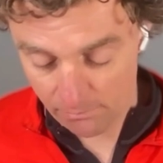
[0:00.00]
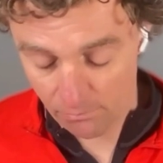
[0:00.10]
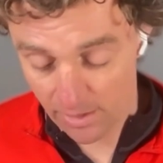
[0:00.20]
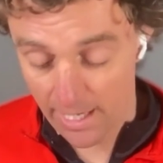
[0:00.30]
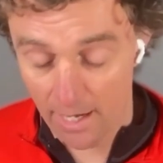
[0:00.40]

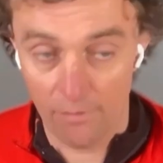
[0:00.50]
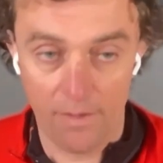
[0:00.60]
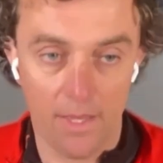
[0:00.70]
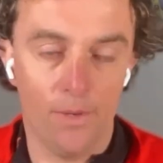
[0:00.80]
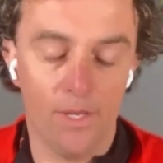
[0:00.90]
get out of it
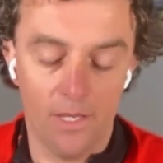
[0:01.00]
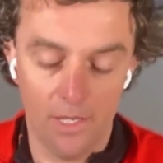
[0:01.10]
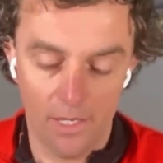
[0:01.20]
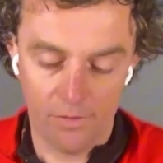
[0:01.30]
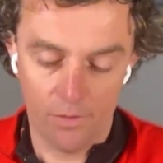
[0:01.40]
that way
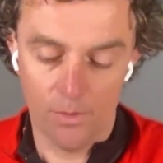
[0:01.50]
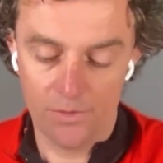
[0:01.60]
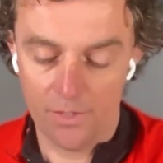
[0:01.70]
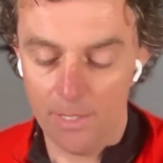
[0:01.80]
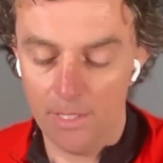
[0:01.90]
if you
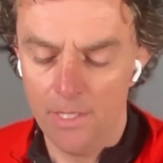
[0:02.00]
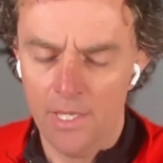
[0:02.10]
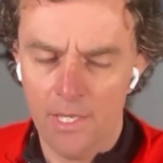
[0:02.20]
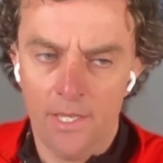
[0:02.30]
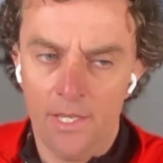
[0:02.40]
wanted. But
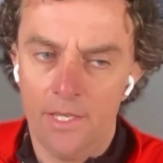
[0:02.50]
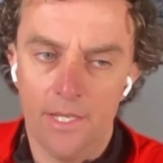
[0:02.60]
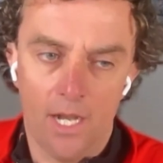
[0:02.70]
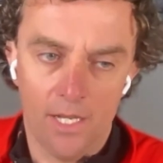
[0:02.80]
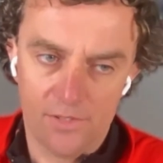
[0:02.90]

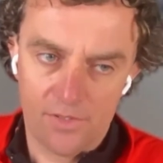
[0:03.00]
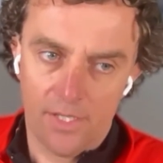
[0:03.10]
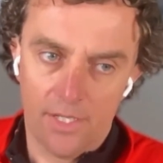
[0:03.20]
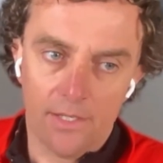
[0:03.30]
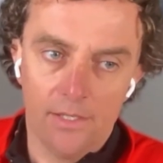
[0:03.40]
yeah, I just
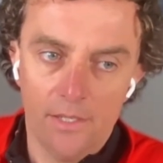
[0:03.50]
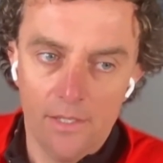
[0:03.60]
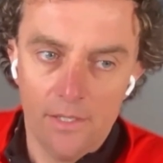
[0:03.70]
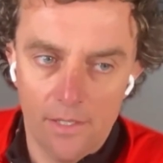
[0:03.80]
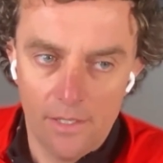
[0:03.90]
think
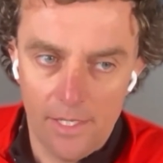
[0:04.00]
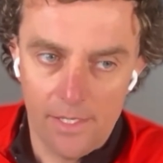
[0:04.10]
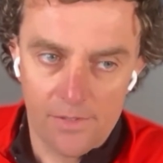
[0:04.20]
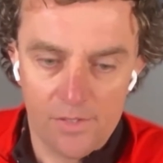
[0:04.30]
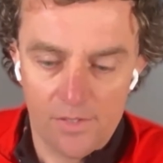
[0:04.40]

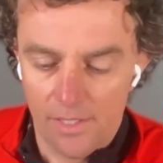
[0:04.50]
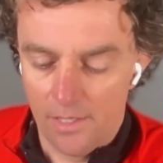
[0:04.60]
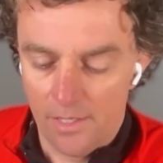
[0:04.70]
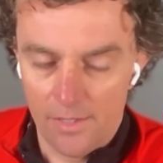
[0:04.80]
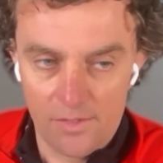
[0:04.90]
it's
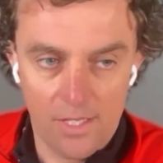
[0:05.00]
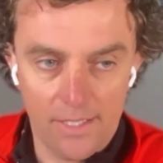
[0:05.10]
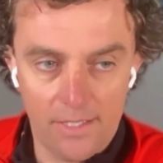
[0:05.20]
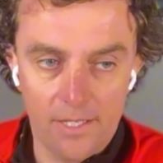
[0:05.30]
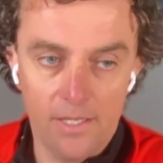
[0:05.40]

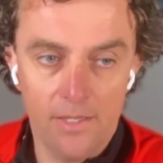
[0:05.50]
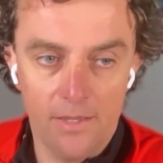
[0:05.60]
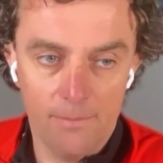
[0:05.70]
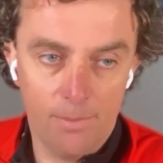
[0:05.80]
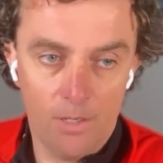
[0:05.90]
like
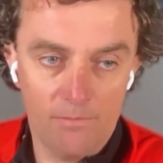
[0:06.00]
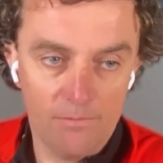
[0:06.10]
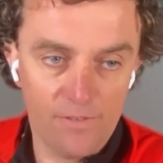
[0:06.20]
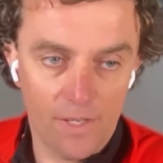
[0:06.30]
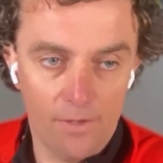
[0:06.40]
the bottom
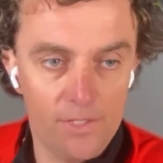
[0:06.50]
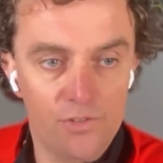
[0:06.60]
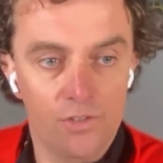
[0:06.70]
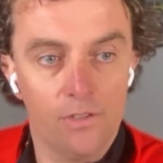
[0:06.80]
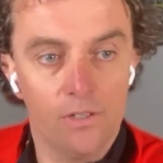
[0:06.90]

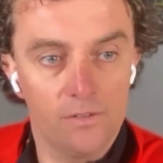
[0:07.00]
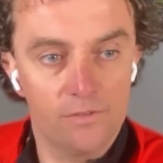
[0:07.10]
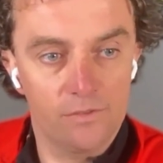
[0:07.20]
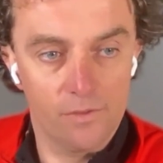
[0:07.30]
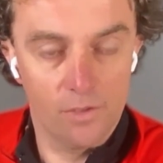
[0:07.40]
foundation
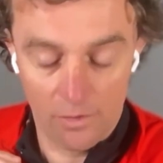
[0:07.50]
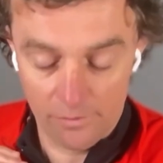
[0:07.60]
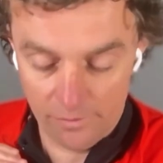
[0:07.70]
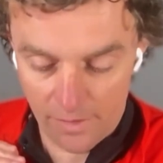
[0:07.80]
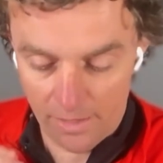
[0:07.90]
of
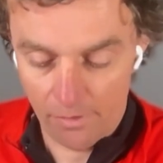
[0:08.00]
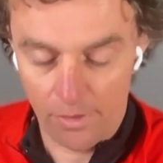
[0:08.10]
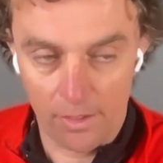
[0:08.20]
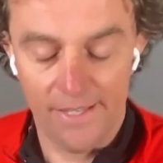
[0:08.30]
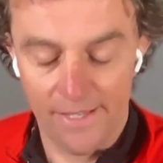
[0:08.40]

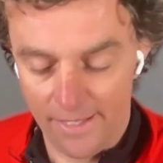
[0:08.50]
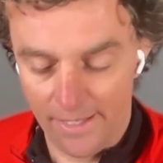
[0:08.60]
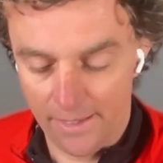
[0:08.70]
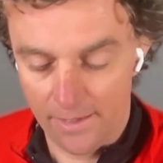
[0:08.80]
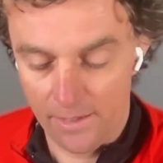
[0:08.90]
everything.
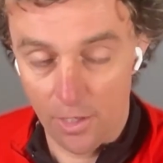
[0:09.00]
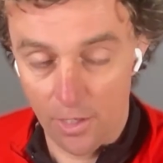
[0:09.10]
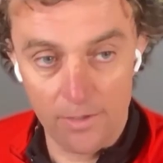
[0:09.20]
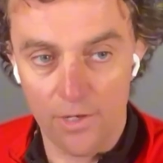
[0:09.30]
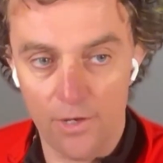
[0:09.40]

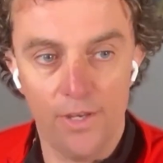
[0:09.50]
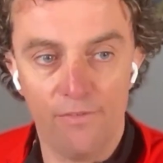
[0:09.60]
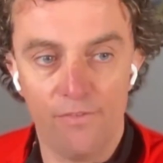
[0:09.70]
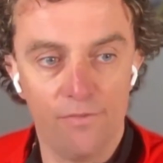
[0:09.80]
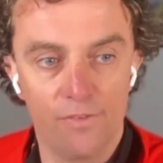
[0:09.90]

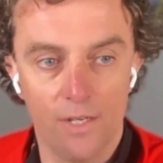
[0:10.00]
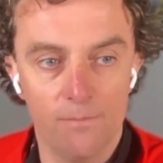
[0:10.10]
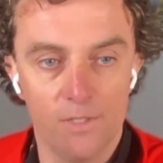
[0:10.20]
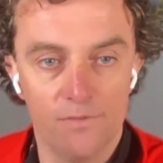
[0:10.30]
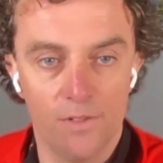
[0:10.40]
If the
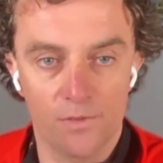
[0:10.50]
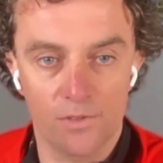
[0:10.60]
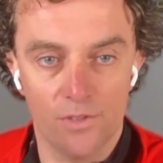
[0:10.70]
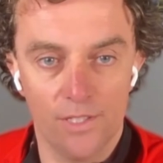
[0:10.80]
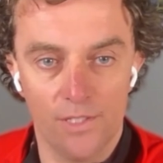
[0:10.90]
government defaults
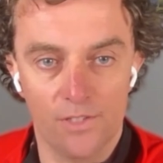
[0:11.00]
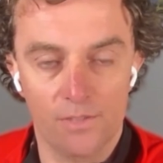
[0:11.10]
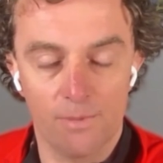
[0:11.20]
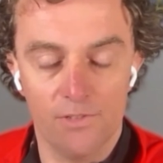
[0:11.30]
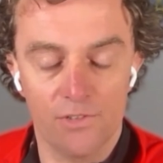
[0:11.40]
on the NHS
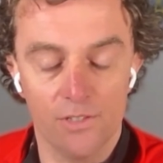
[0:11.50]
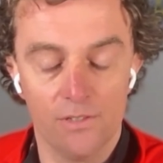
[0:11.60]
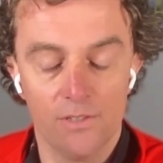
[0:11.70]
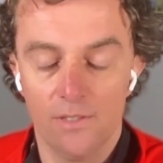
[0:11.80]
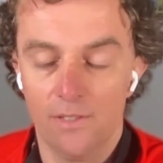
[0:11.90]
pension,
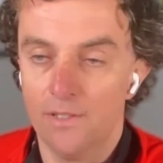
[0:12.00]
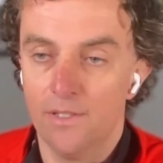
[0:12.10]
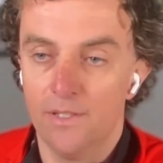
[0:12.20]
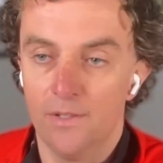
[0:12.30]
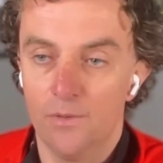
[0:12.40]

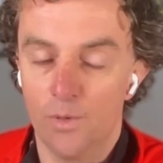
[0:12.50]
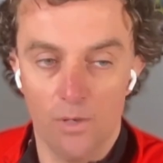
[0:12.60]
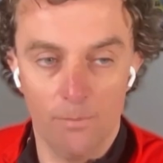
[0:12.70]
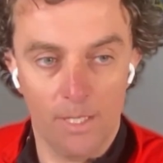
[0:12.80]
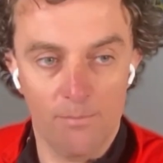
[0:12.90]
we've
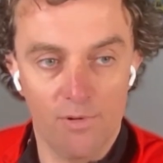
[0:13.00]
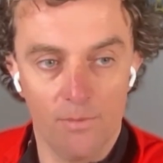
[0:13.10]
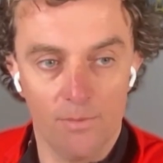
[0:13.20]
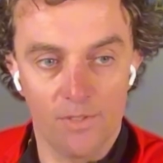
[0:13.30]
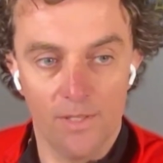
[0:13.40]
got bigger
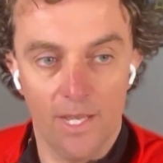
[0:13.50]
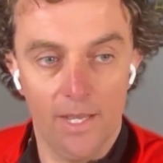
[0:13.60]
problems than that.